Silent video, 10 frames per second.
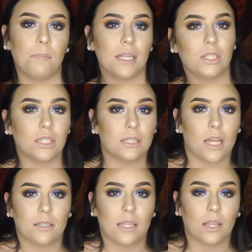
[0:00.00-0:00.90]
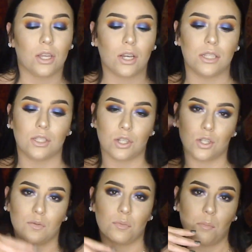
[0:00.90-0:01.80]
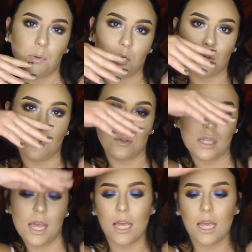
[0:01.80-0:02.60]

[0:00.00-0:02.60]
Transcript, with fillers: beachy sunset look because it goes from the blues